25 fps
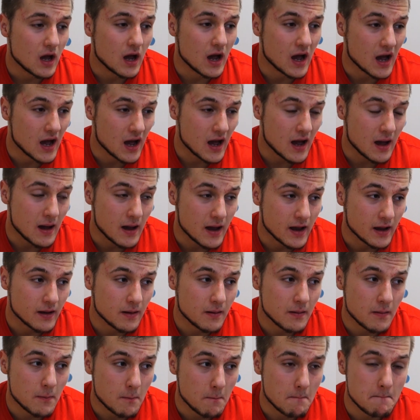uh,
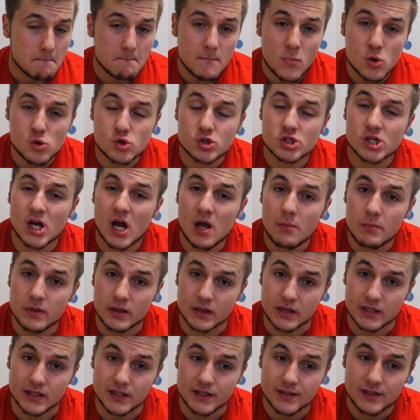most
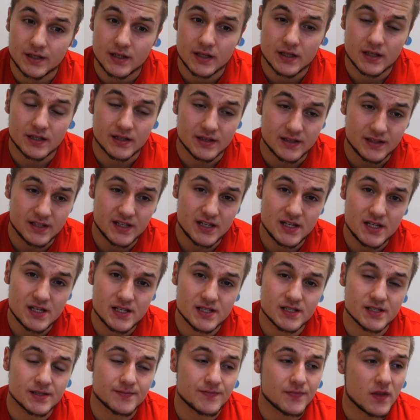commonly
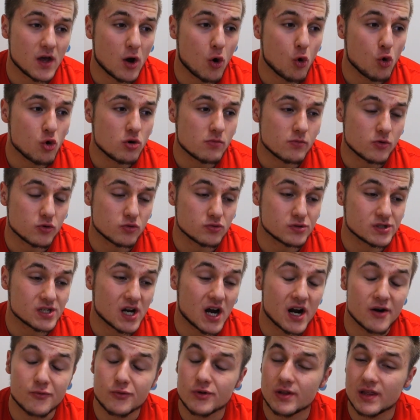these hormones
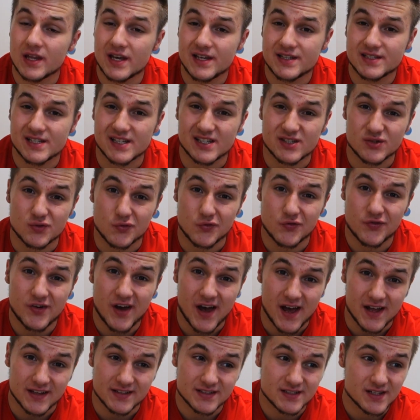are related to
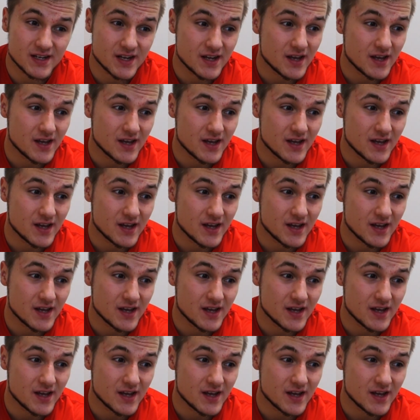fat